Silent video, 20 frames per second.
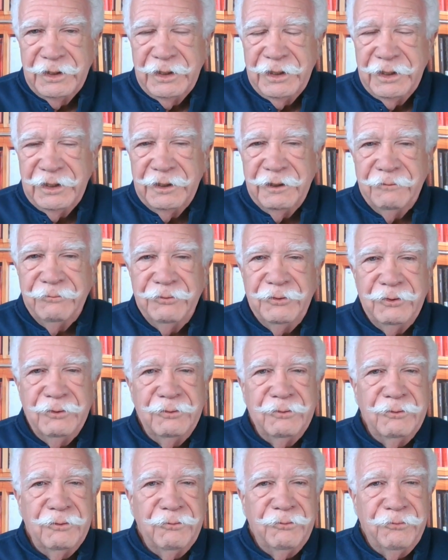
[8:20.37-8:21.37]
And if
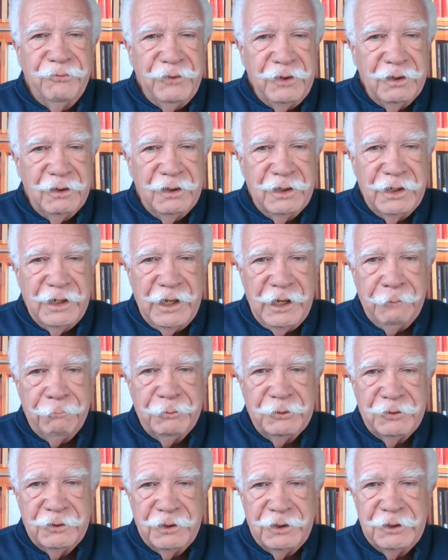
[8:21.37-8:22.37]
you feel an
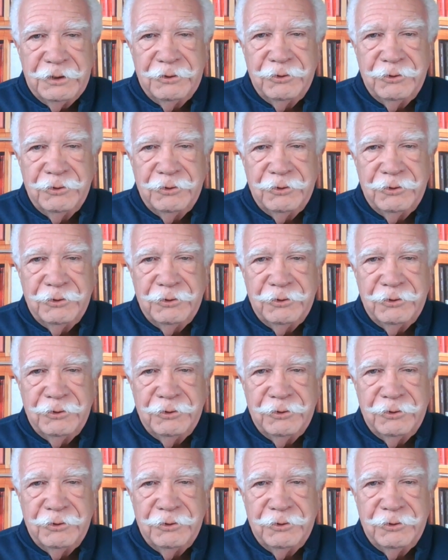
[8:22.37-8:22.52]
apathy